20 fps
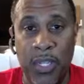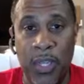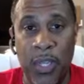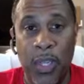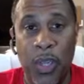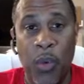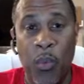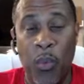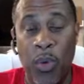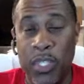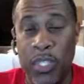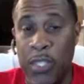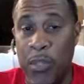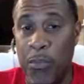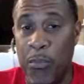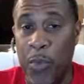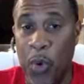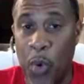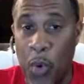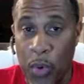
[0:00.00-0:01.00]
What's
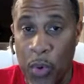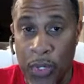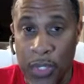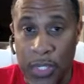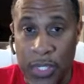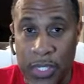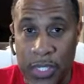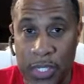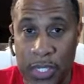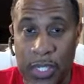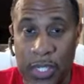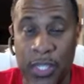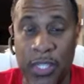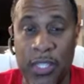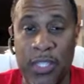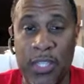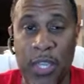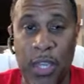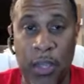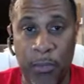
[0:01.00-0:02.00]
important
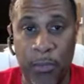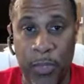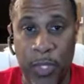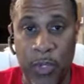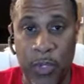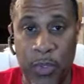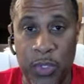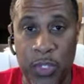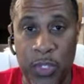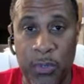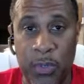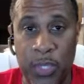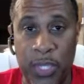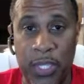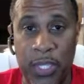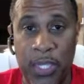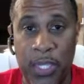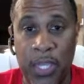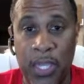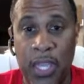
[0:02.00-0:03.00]
is upload
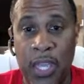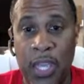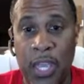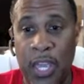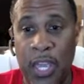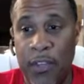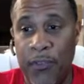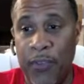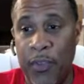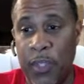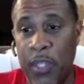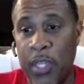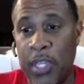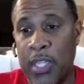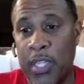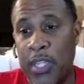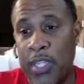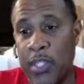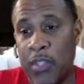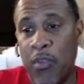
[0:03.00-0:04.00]
speed. And if you look
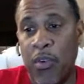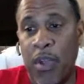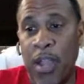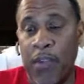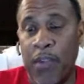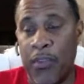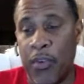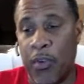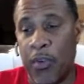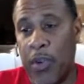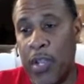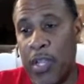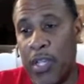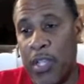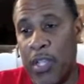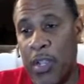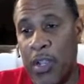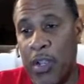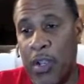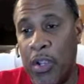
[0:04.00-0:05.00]
in this graphic right
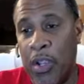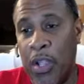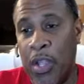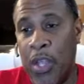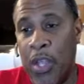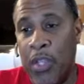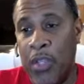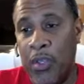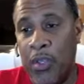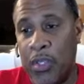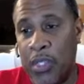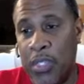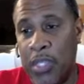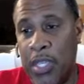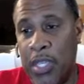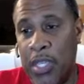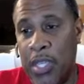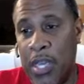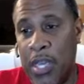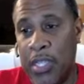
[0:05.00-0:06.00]
here, you'll
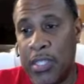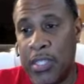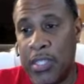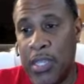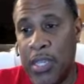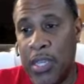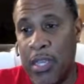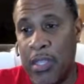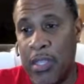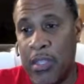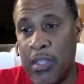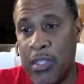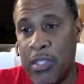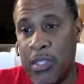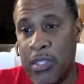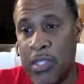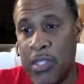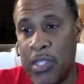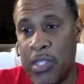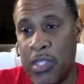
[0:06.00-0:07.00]
see that this
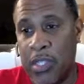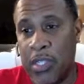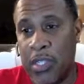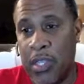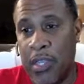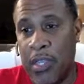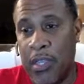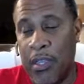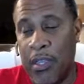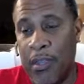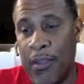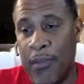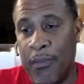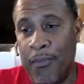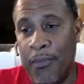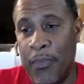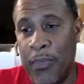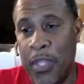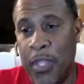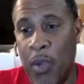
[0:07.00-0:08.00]
is just a
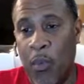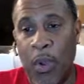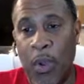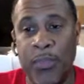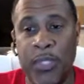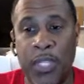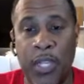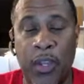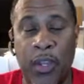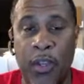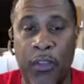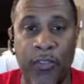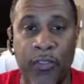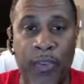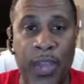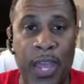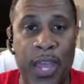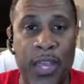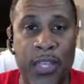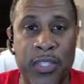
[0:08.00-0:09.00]
website called
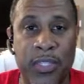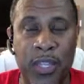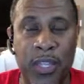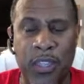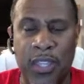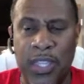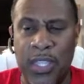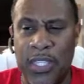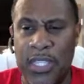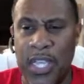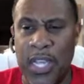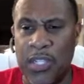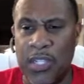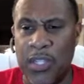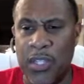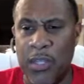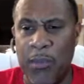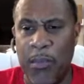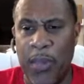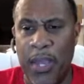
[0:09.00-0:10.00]
Fast. I think it's
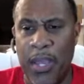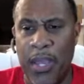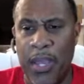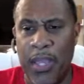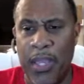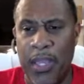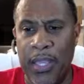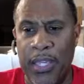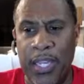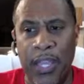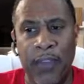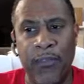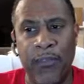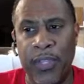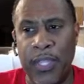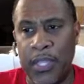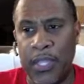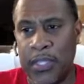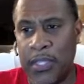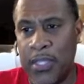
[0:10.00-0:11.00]
actually by
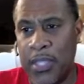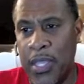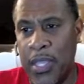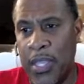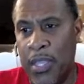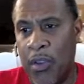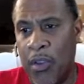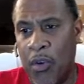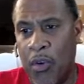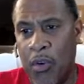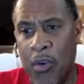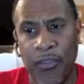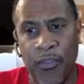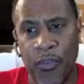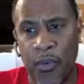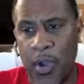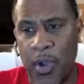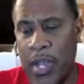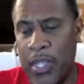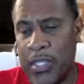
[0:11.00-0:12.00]
Netflix or
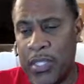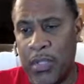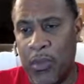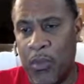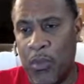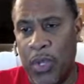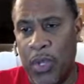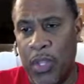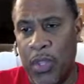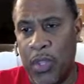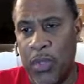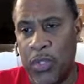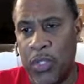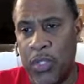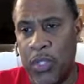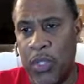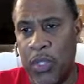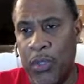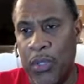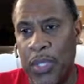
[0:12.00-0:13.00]
Verizon, one of those two.